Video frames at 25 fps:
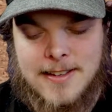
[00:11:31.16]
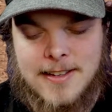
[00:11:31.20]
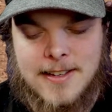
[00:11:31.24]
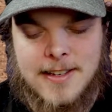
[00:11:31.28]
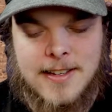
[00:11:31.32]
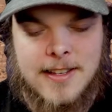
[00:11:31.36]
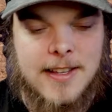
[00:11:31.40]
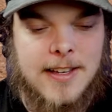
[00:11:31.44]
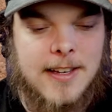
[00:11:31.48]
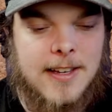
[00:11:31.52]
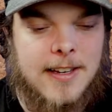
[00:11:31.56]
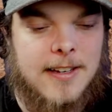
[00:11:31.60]

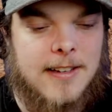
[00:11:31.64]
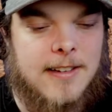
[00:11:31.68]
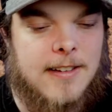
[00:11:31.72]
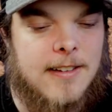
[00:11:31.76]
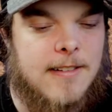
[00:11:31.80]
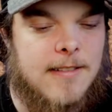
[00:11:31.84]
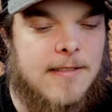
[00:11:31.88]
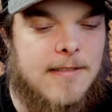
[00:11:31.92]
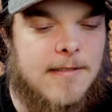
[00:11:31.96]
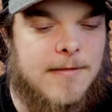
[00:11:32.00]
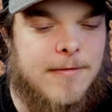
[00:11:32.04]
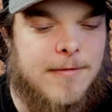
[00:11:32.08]
And
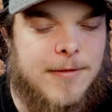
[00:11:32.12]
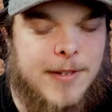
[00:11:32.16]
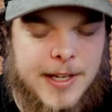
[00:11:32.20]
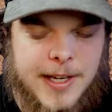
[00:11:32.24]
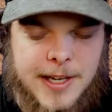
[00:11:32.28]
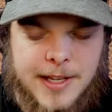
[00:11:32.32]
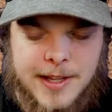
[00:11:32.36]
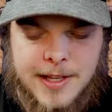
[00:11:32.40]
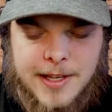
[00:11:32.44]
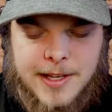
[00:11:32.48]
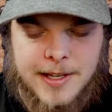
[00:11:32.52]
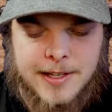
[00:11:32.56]
then we
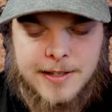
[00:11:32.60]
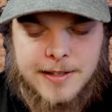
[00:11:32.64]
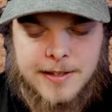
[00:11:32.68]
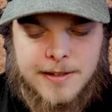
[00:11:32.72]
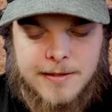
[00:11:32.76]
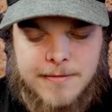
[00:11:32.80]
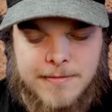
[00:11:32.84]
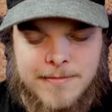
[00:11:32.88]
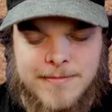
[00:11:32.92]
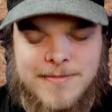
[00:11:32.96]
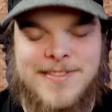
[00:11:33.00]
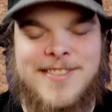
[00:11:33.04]
get this.
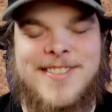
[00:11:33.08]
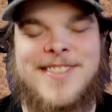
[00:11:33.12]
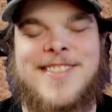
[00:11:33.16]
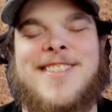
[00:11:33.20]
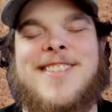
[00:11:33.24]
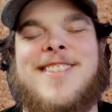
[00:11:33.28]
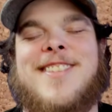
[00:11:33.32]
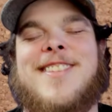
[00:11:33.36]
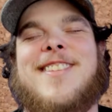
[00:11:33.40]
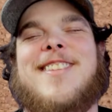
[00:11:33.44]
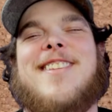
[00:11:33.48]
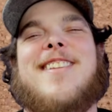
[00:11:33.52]

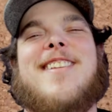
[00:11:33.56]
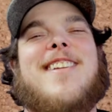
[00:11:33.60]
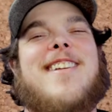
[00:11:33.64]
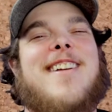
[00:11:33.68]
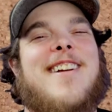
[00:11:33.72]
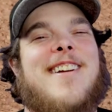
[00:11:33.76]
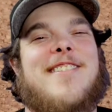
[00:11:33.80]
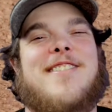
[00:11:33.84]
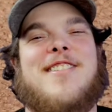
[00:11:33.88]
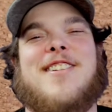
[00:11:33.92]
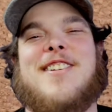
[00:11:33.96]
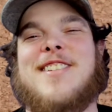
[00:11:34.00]

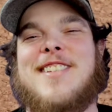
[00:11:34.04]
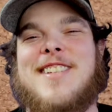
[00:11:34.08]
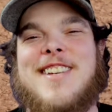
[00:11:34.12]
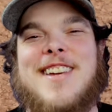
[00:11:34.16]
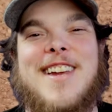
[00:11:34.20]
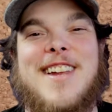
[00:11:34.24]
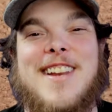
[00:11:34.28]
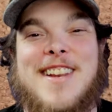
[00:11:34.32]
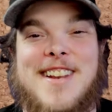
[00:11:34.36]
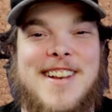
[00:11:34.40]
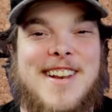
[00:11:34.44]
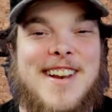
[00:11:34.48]
Just
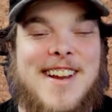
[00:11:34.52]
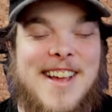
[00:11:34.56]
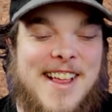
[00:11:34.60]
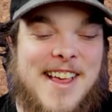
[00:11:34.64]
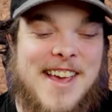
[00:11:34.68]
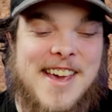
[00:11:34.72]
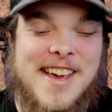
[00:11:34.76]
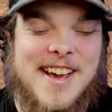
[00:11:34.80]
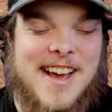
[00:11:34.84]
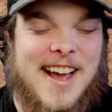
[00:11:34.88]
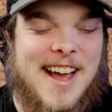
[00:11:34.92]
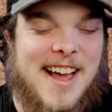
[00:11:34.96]
kidding.
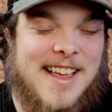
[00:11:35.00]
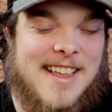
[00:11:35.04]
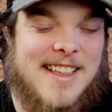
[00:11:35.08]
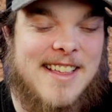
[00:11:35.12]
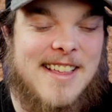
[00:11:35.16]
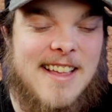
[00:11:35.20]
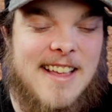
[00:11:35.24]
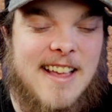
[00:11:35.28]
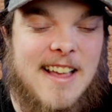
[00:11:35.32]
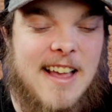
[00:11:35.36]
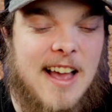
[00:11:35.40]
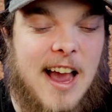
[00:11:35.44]
Like,
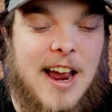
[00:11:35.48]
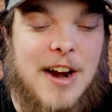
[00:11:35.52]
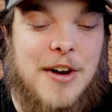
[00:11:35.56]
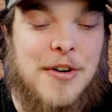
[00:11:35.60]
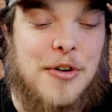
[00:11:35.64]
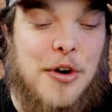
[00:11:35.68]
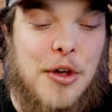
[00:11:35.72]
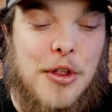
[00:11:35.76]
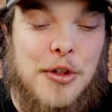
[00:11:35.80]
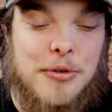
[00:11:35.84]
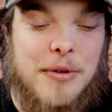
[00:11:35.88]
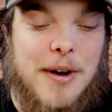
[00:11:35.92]
I don't
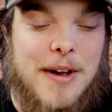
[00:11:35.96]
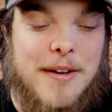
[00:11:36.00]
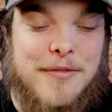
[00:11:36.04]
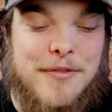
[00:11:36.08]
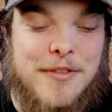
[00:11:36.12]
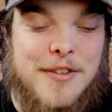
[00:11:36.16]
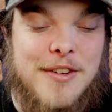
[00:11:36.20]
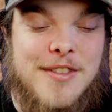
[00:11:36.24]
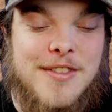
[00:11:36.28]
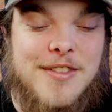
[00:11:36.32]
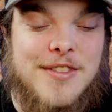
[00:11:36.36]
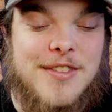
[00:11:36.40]
know the
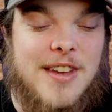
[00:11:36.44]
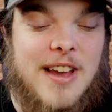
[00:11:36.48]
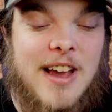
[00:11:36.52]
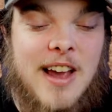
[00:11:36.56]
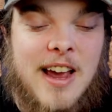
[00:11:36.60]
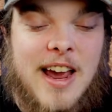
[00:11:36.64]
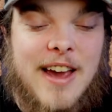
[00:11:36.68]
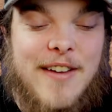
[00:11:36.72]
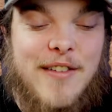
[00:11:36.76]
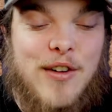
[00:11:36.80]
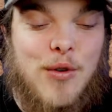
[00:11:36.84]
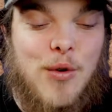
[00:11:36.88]
reference. I
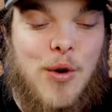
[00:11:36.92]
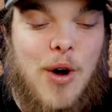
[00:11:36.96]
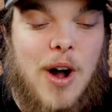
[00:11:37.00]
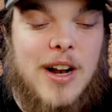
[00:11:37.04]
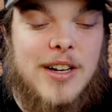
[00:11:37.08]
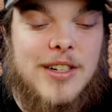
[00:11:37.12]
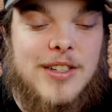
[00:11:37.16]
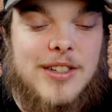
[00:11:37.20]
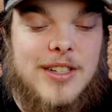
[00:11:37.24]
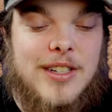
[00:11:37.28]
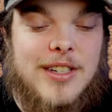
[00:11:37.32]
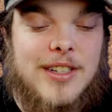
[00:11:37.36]
haven't
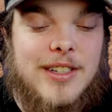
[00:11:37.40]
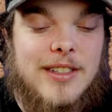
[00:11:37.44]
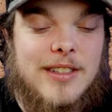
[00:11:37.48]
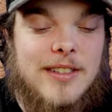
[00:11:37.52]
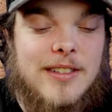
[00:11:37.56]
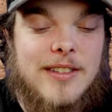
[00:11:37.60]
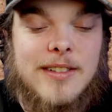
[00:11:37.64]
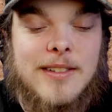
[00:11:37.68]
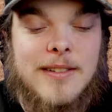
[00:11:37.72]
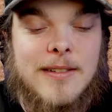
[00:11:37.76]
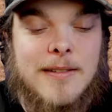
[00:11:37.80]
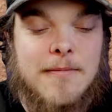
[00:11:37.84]
watched it,
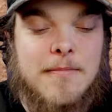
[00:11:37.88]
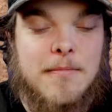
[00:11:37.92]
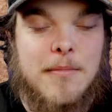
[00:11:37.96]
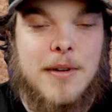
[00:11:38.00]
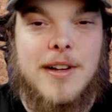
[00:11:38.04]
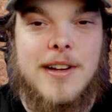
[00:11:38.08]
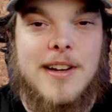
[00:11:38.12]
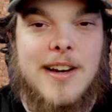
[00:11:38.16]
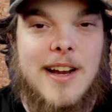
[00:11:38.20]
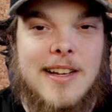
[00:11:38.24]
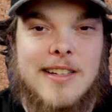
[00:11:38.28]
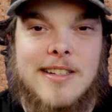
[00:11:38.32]

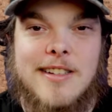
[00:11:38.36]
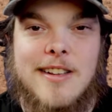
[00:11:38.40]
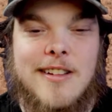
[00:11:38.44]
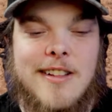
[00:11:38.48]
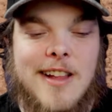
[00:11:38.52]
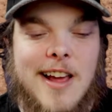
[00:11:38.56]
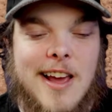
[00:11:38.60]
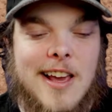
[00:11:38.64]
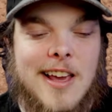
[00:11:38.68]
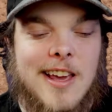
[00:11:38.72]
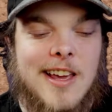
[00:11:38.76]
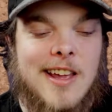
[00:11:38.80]
but I still
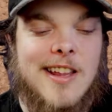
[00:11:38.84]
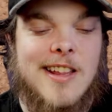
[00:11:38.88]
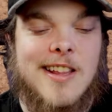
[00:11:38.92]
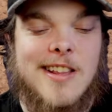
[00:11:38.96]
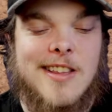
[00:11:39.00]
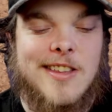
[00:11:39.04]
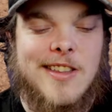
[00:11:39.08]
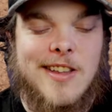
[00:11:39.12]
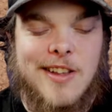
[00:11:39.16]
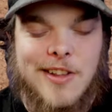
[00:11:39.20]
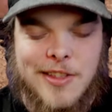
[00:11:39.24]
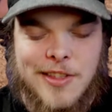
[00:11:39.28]
like it. It's
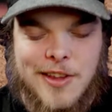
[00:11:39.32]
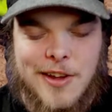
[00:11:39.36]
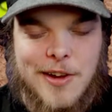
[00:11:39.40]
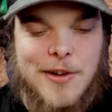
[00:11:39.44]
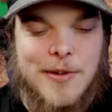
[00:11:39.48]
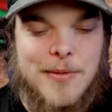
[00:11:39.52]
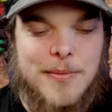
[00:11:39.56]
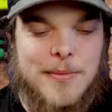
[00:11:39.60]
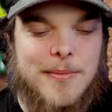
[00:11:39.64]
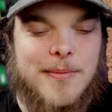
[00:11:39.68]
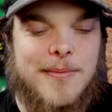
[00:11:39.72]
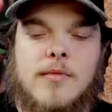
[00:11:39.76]
still
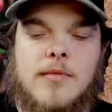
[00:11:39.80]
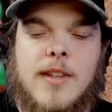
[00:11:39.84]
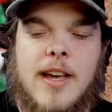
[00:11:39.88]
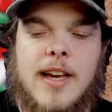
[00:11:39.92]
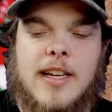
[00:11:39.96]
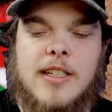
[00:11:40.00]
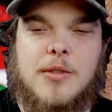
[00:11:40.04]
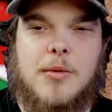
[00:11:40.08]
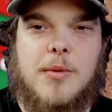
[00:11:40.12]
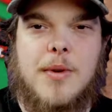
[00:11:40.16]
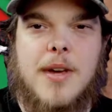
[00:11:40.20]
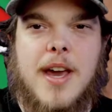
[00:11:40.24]
dope.
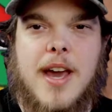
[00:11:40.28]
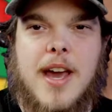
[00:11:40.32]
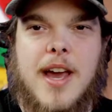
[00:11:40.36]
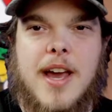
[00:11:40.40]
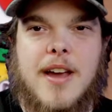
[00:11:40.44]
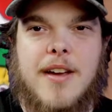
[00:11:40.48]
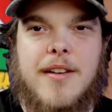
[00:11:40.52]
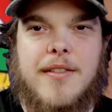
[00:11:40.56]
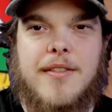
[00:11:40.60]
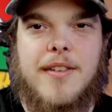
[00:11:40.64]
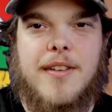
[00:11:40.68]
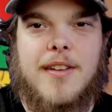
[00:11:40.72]
Next we
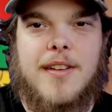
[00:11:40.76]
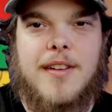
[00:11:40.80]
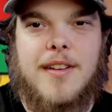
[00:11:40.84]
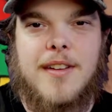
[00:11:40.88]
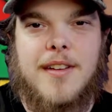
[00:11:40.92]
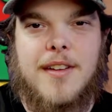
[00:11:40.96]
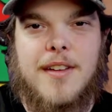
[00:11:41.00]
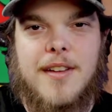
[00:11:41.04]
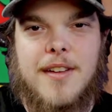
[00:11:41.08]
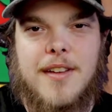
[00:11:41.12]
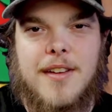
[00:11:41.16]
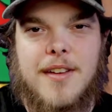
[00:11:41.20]
have
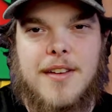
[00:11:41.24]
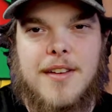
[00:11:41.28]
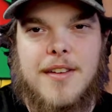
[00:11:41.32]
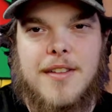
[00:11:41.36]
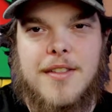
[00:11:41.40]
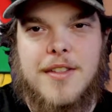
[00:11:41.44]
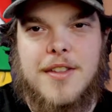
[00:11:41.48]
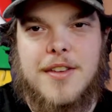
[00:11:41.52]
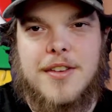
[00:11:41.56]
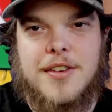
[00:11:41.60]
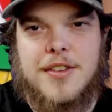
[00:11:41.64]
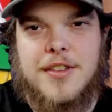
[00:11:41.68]

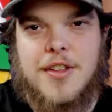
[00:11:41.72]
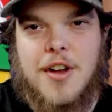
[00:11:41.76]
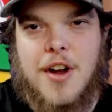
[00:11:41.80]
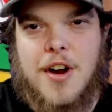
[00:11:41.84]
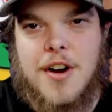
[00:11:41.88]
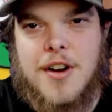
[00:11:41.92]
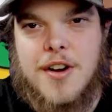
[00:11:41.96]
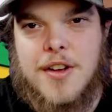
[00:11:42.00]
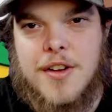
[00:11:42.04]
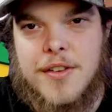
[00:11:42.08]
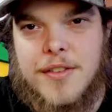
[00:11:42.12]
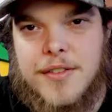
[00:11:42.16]
the
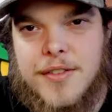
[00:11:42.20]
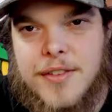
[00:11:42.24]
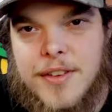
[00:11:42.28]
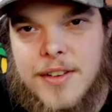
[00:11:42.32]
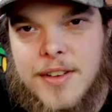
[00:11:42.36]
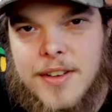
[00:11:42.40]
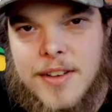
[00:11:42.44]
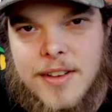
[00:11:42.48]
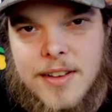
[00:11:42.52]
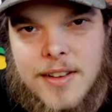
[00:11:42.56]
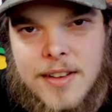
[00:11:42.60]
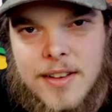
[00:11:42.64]
start of
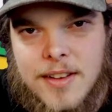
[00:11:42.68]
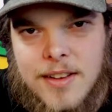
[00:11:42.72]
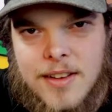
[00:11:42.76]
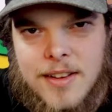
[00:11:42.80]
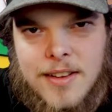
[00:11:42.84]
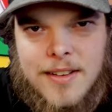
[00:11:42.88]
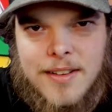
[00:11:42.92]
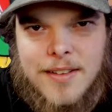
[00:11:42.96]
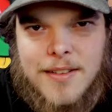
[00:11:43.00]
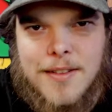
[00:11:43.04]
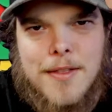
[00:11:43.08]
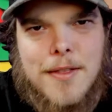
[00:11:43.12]

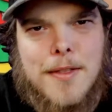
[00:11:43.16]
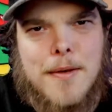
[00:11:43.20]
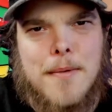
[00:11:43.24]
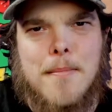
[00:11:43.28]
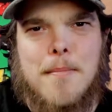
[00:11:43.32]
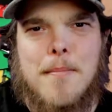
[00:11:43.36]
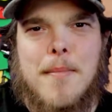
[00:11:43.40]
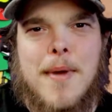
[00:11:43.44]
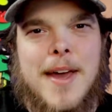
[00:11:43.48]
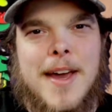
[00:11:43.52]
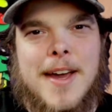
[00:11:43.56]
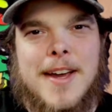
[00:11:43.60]
the
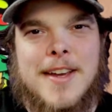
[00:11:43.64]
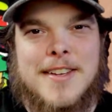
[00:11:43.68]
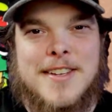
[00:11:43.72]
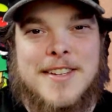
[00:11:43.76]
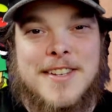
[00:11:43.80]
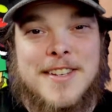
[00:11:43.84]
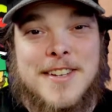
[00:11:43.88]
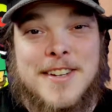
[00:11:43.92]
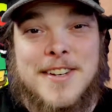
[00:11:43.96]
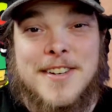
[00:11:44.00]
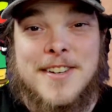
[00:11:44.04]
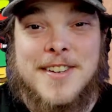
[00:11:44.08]
Mega
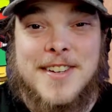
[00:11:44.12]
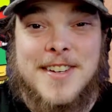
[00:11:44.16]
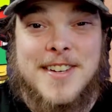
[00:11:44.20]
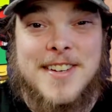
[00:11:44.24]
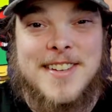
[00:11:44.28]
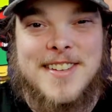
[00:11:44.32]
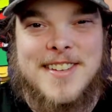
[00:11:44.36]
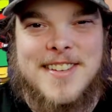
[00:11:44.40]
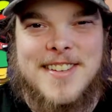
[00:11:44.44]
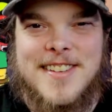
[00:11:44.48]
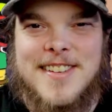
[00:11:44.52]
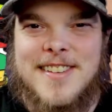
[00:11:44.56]

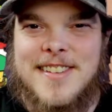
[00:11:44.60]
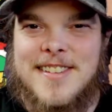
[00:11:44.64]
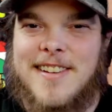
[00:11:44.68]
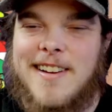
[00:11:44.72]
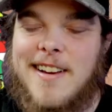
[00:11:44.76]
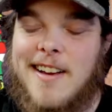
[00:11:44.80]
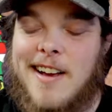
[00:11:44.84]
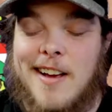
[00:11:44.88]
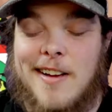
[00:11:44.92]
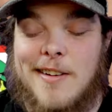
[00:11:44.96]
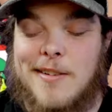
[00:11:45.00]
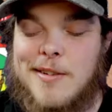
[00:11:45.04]
series.
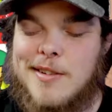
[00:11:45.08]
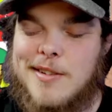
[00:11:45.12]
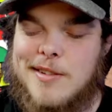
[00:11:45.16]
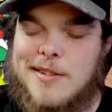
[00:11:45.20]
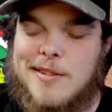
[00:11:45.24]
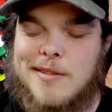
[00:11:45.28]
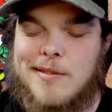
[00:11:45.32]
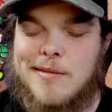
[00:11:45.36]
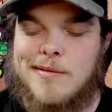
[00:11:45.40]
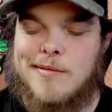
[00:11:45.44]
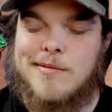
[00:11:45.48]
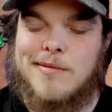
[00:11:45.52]
I
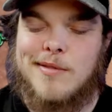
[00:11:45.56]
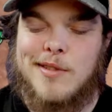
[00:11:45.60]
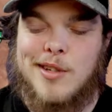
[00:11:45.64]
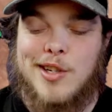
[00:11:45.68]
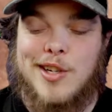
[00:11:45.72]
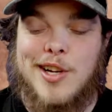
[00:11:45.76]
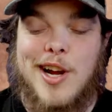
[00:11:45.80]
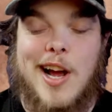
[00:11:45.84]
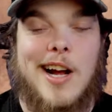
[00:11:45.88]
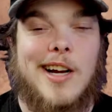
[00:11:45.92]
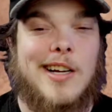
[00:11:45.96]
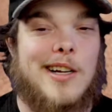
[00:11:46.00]
was
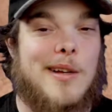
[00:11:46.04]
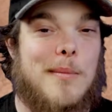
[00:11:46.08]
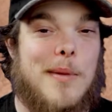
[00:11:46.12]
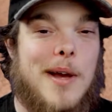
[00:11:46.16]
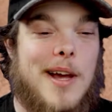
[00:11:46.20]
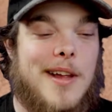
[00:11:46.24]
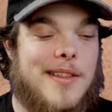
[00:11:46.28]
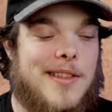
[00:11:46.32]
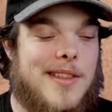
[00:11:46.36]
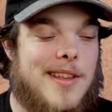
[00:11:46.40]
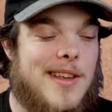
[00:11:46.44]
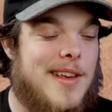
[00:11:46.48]
shocked
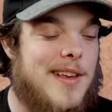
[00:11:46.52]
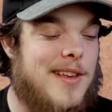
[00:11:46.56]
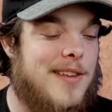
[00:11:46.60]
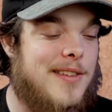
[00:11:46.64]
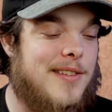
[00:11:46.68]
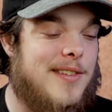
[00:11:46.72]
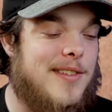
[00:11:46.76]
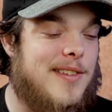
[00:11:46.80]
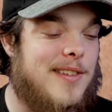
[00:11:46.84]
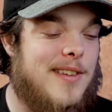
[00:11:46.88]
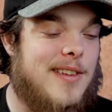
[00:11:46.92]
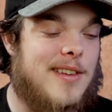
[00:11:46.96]
about
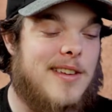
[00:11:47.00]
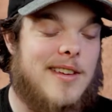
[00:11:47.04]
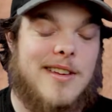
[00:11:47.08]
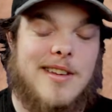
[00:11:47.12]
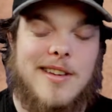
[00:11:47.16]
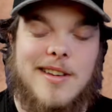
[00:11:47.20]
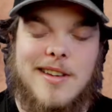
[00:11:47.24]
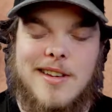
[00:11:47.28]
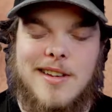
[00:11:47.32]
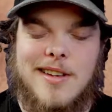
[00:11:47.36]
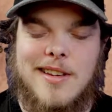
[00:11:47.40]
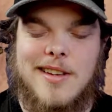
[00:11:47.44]
this.
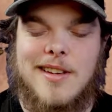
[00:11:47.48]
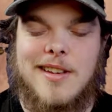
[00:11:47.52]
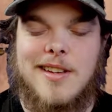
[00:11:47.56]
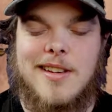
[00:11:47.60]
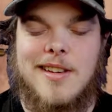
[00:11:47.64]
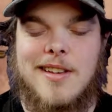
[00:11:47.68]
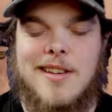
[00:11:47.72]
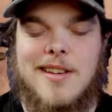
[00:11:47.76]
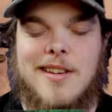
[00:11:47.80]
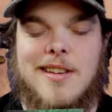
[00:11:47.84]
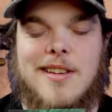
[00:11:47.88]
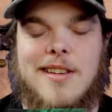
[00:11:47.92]

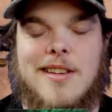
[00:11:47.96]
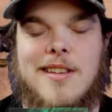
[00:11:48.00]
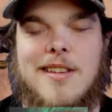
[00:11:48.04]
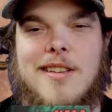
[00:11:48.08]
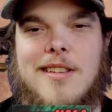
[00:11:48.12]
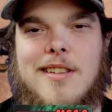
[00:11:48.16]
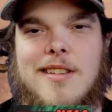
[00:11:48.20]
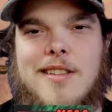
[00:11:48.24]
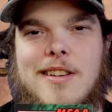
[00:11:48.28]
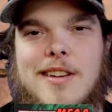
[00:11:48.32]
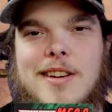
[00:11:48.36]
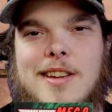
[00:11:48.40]

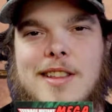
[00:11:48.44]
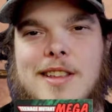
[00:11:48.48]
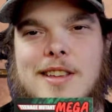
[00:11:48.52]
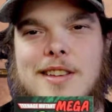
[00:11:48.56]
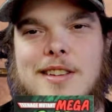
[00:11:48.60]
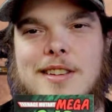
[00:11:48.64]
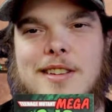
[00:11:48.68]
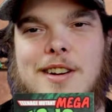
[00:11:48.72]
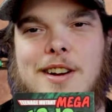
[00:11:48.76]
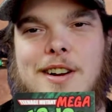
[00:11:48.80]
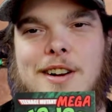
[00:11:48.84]
Look at this